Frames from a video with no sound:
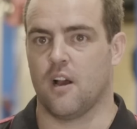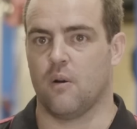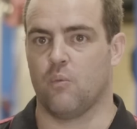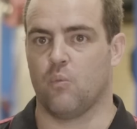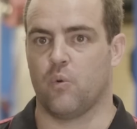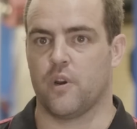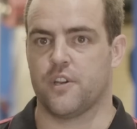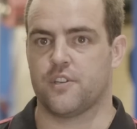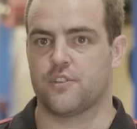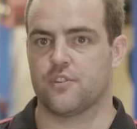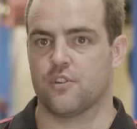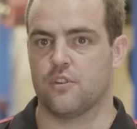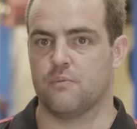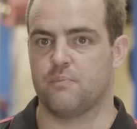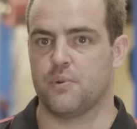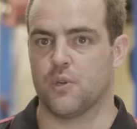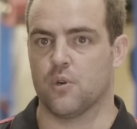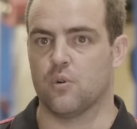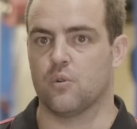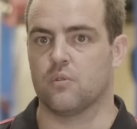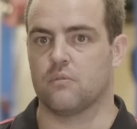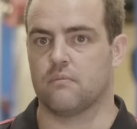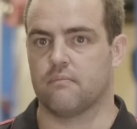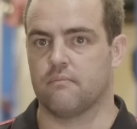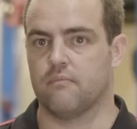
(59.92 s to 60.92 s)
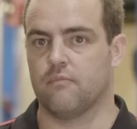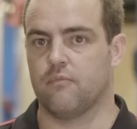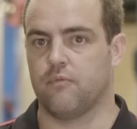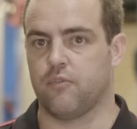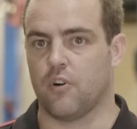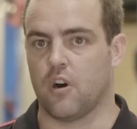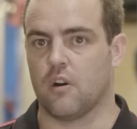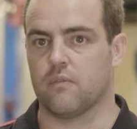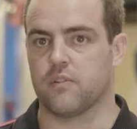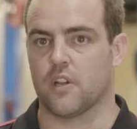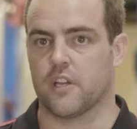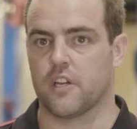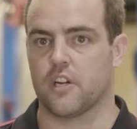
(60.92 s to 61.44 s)
We do build
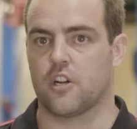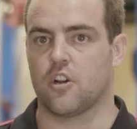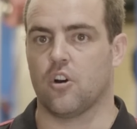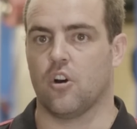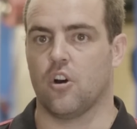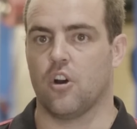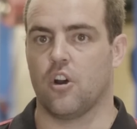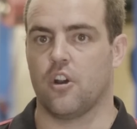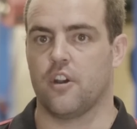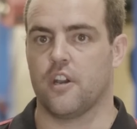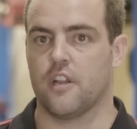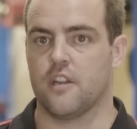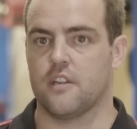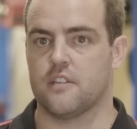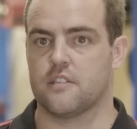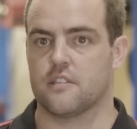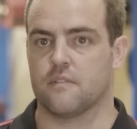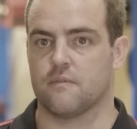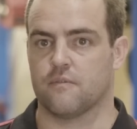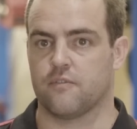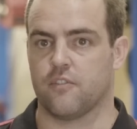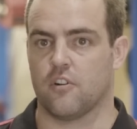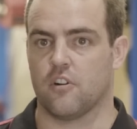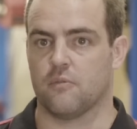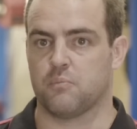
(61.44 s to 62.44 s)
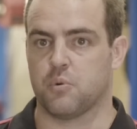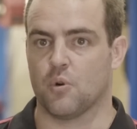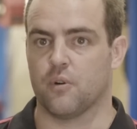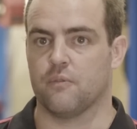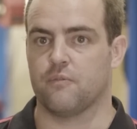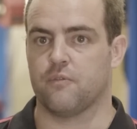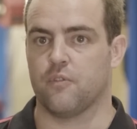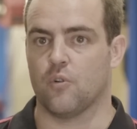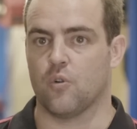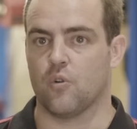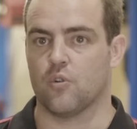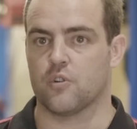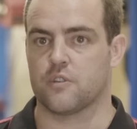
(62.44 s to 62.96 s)
5-litre Coyotes and
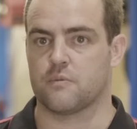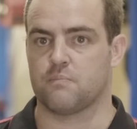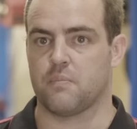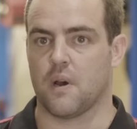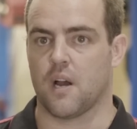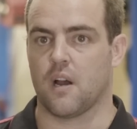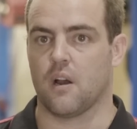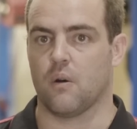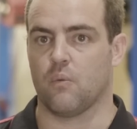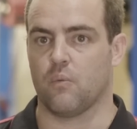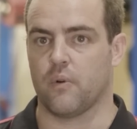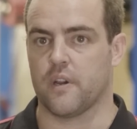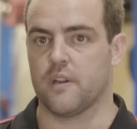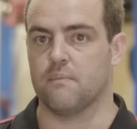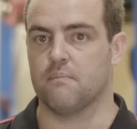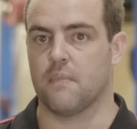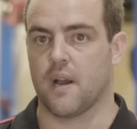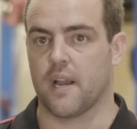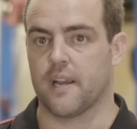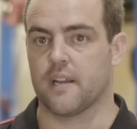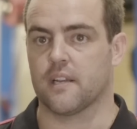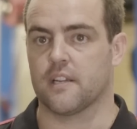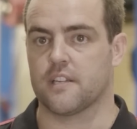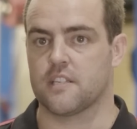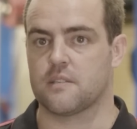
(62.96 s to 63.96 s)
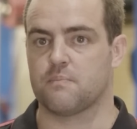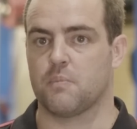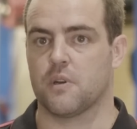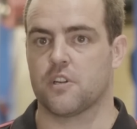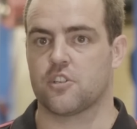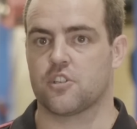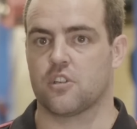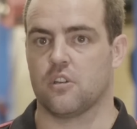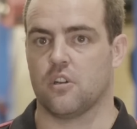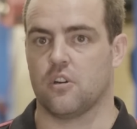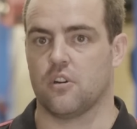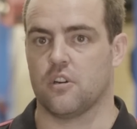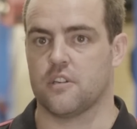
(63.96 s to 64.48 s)
5.4s, but we mainly
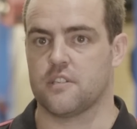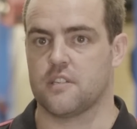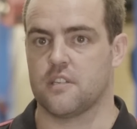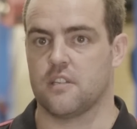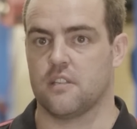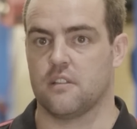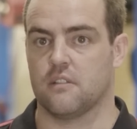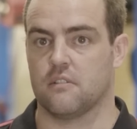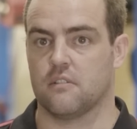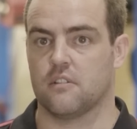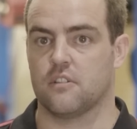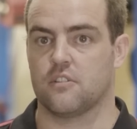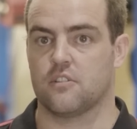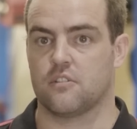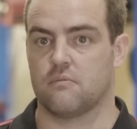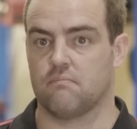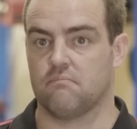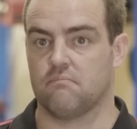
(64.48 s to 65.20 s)
specialise in the